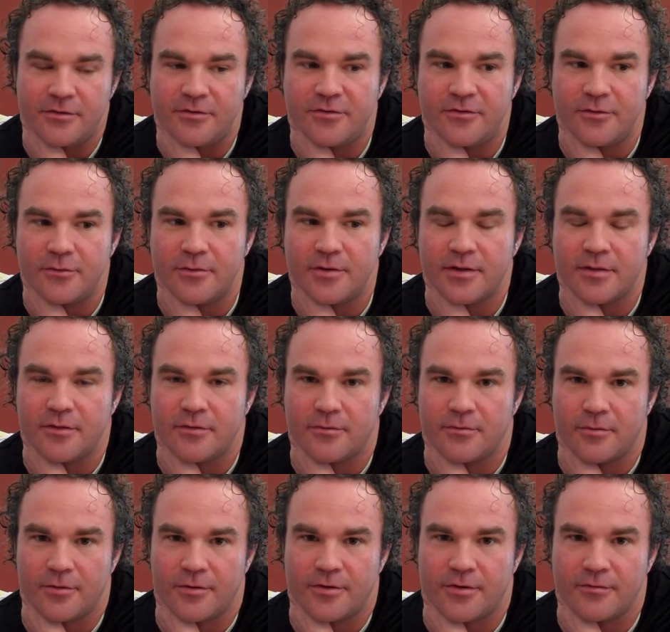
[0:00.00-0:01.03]
doing the
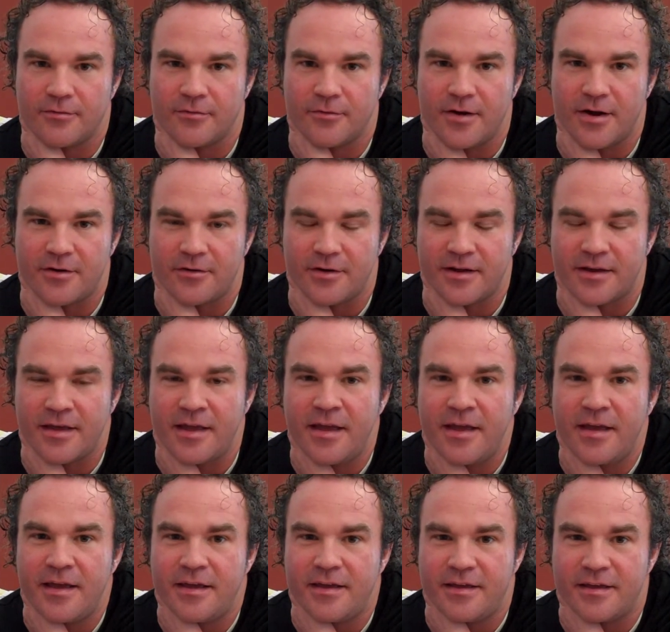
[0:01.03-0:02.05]
work of rhetoric
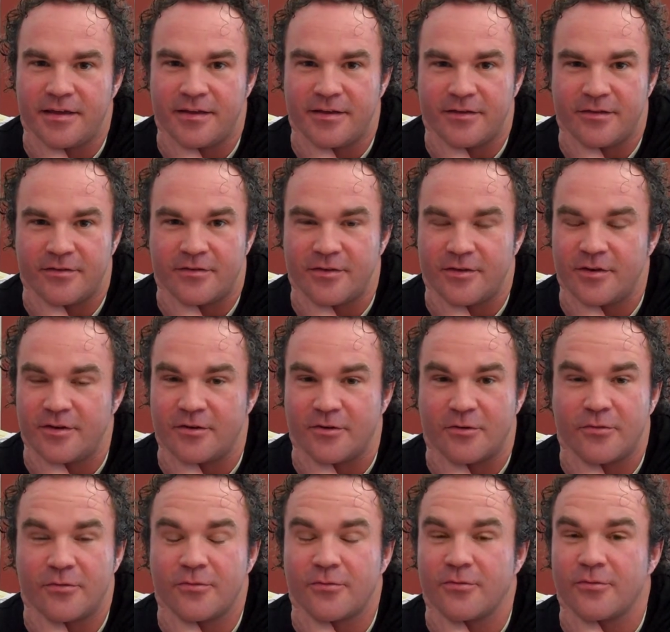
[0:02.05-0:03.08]
is
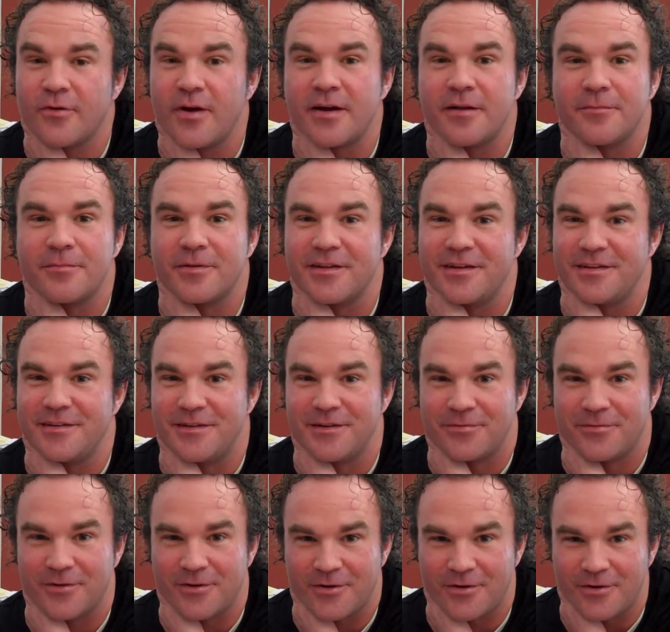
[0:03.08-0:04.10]
incredibly
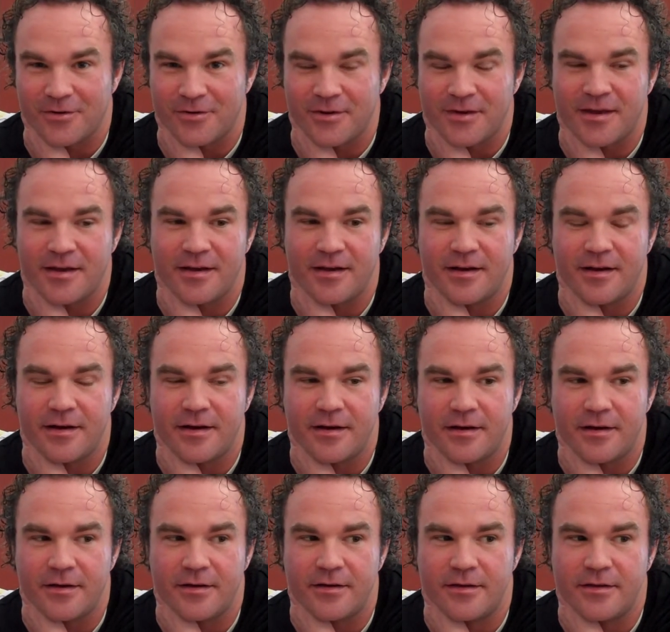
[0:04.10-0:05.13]
difficult,
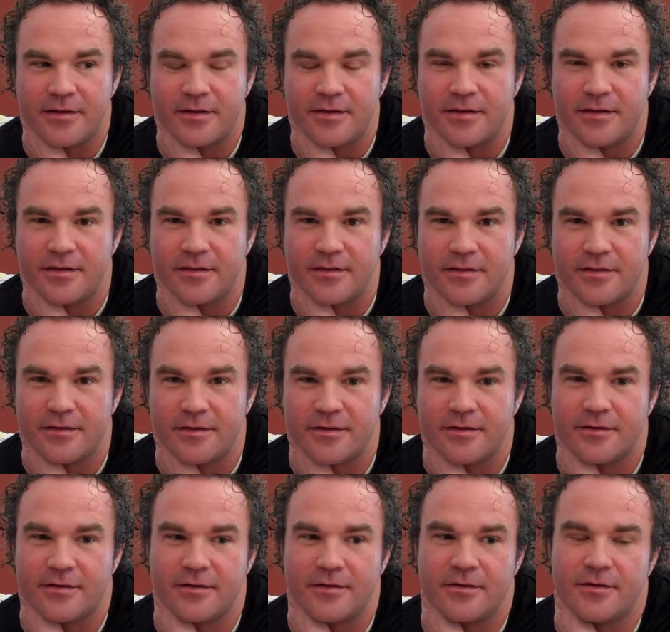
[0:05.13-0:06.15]
and
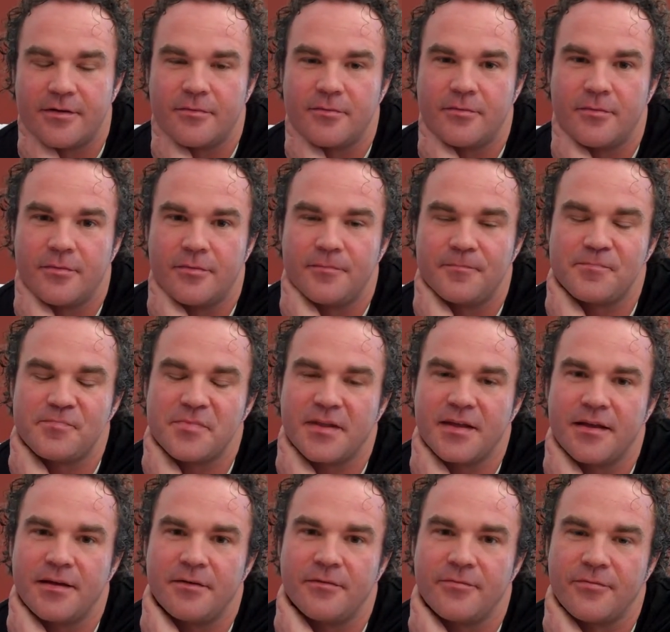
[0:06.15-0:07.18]

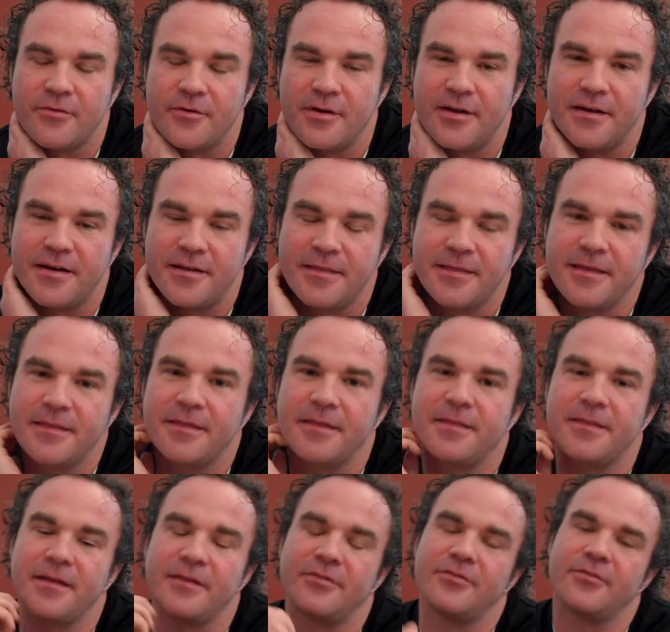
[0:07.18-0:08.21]
I think
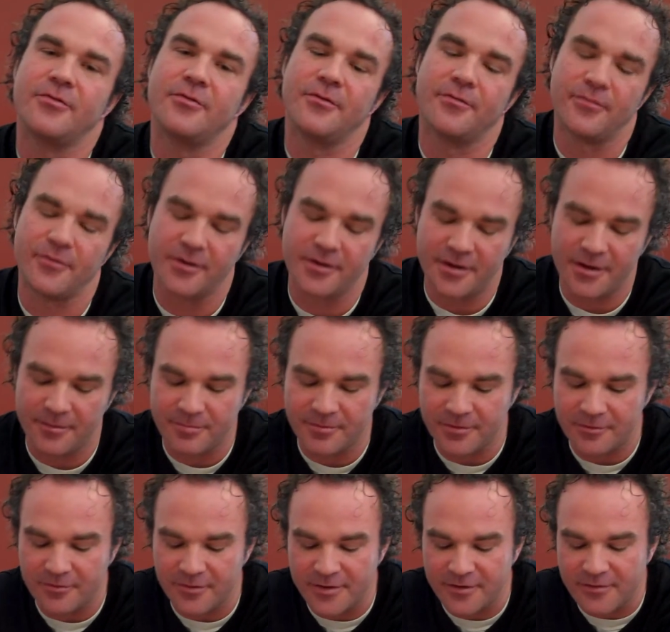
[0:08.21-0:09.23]
that that's true for a
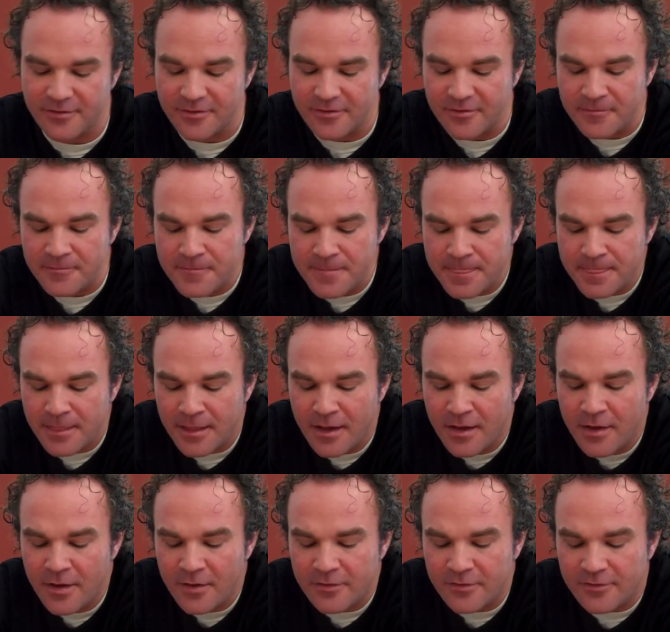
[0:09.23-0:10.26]
couple of reasons.
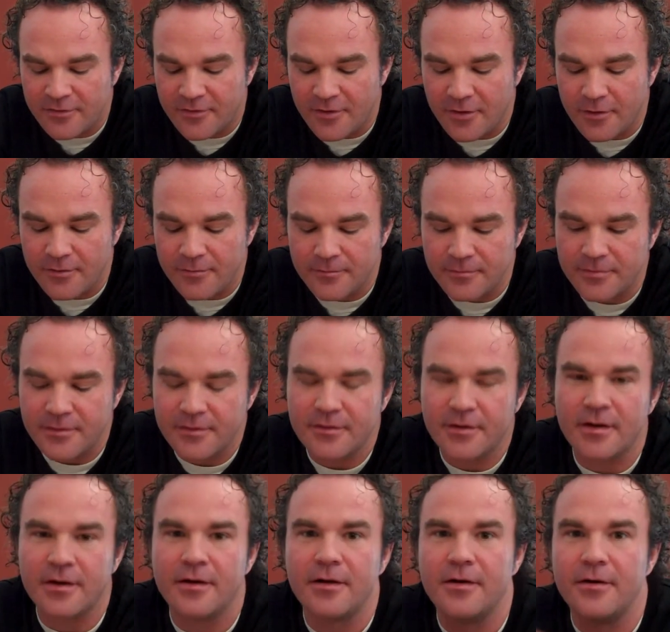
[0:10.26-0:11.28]
So
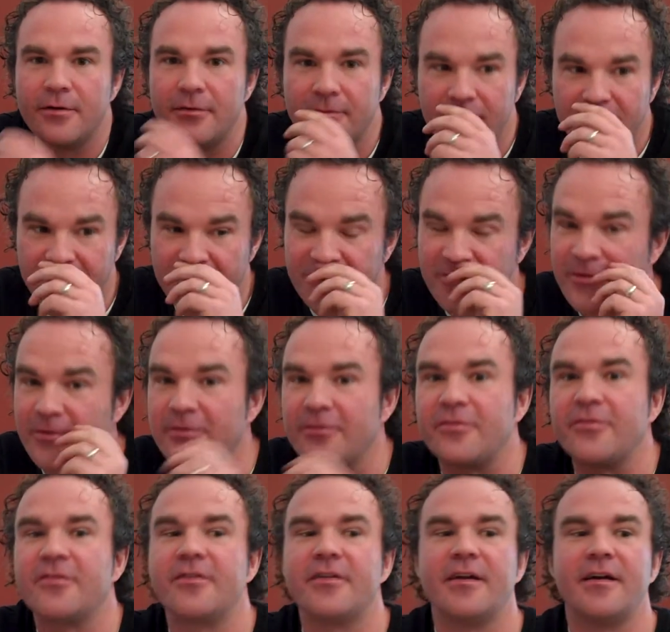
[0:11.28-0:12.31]

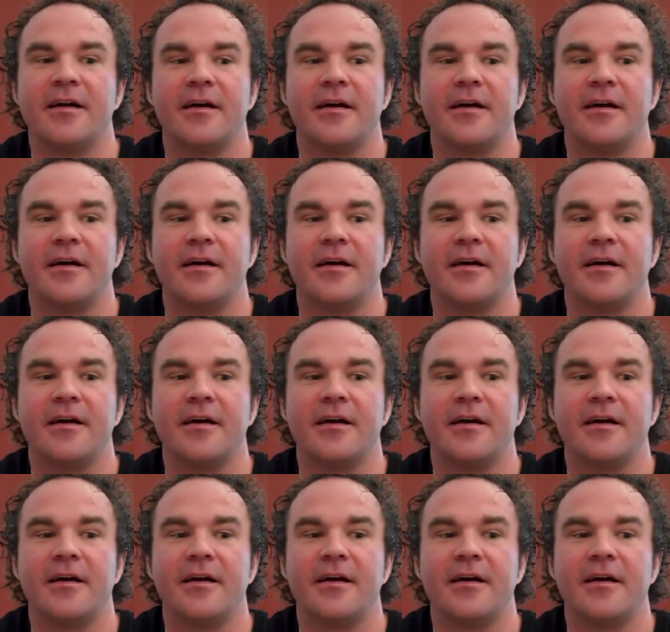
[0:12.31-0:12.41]
first,